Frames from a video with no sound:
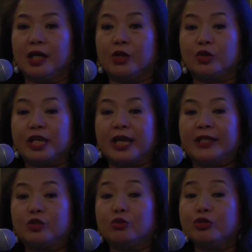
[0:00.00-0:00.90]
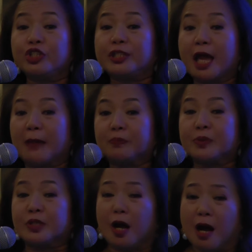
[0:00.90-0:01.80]
You take 2
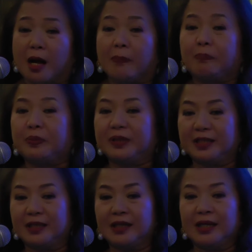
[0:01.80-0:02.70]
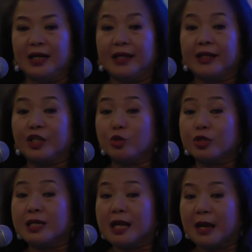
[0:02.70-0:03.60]
steps up, then you
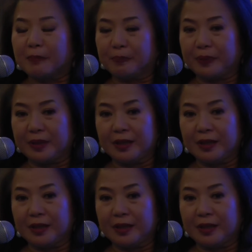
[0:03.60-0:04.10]
slip